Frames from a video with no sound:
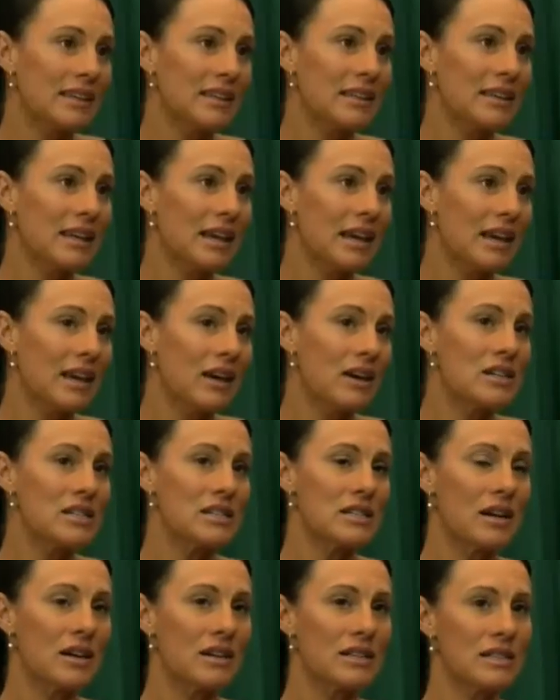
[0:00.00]
Yeah,
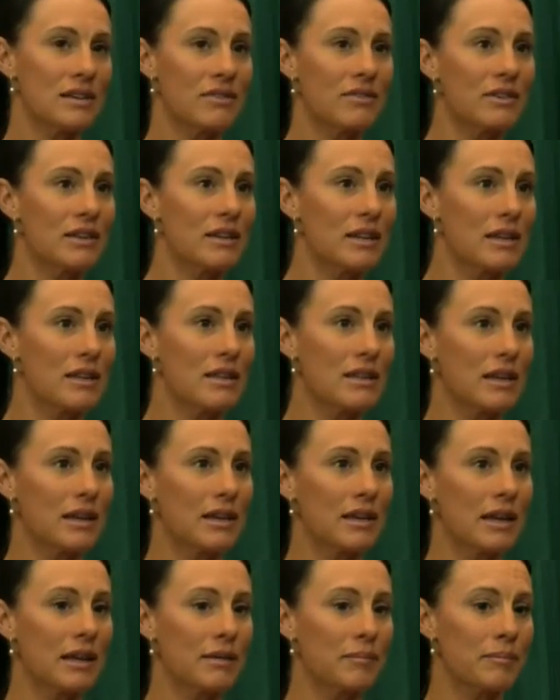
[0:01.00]
I definitely
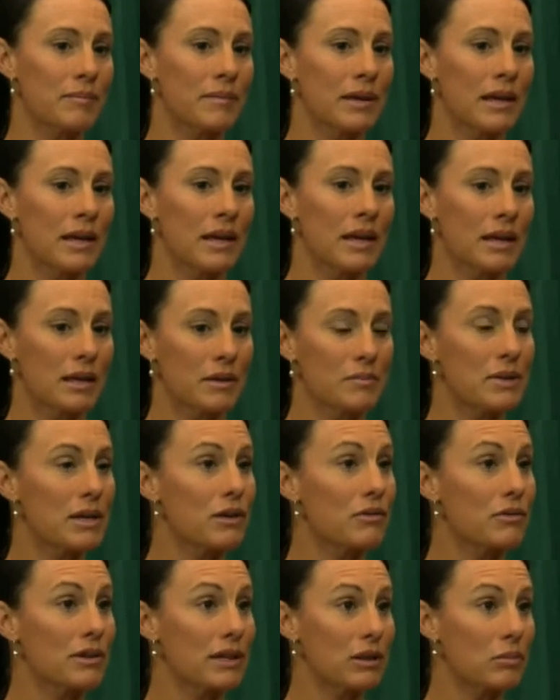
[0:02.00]
think it can be
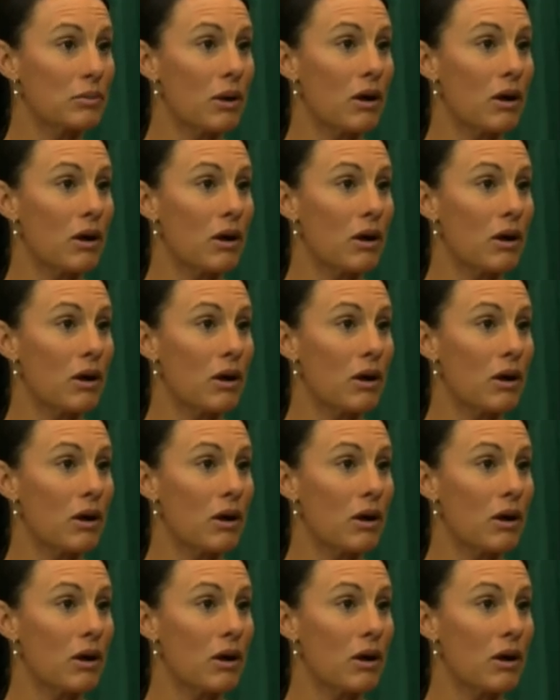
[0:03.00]
a real.